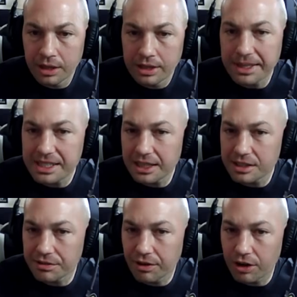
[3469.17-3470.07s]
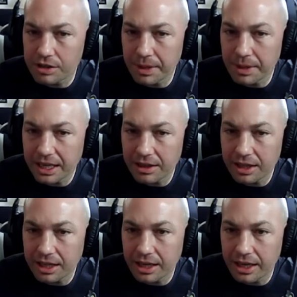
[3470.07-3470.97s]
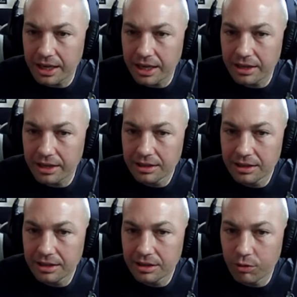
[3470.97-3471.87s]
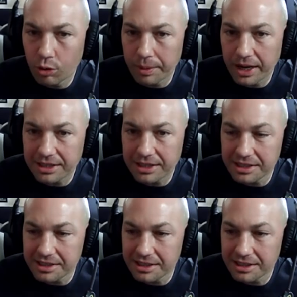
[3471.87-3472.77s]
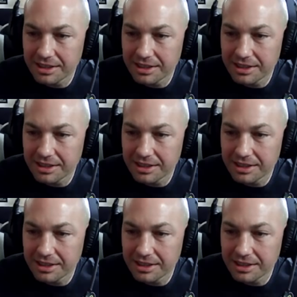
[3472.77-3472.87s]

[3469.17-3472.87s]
That makes sense as far as making the 4 boxes,